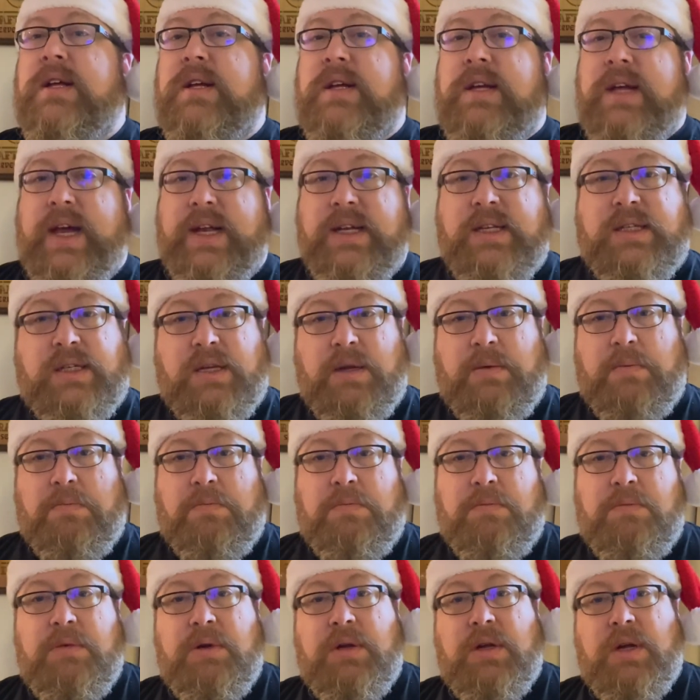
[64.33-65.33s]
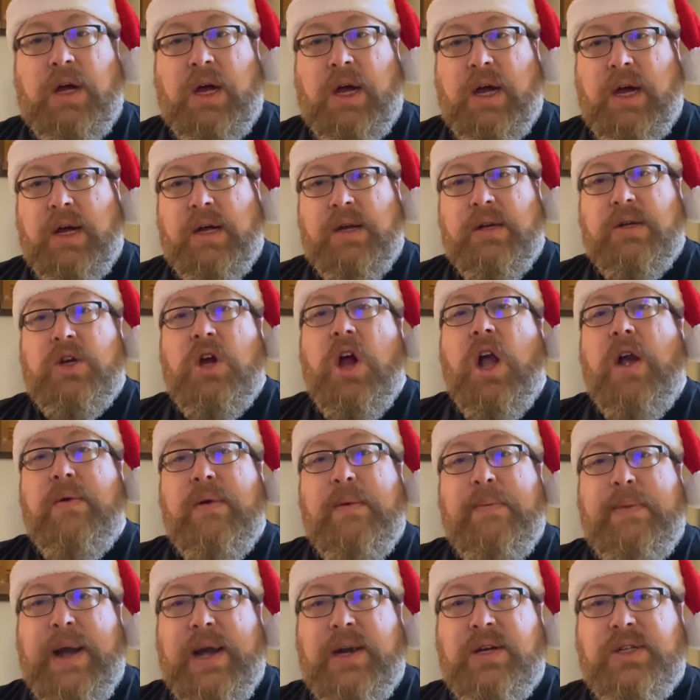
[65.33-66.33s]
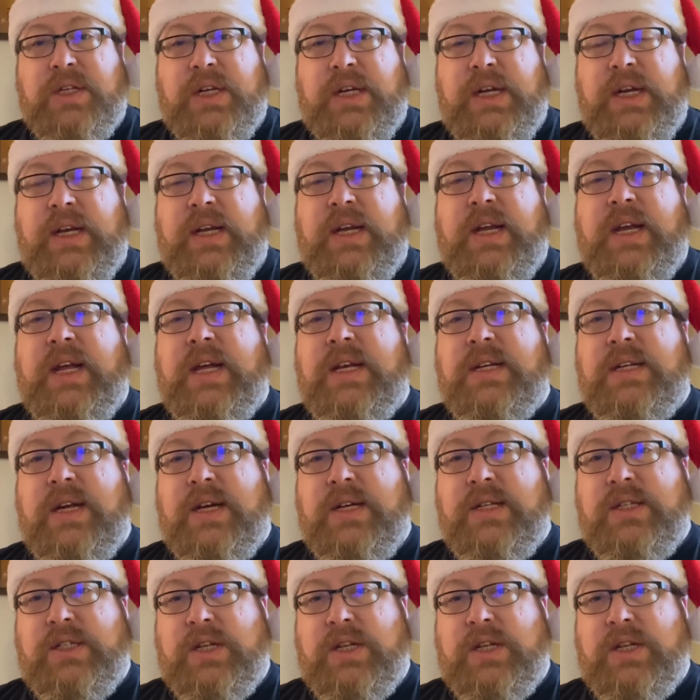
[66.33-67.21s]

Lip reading: had some car repairs that needed to get done.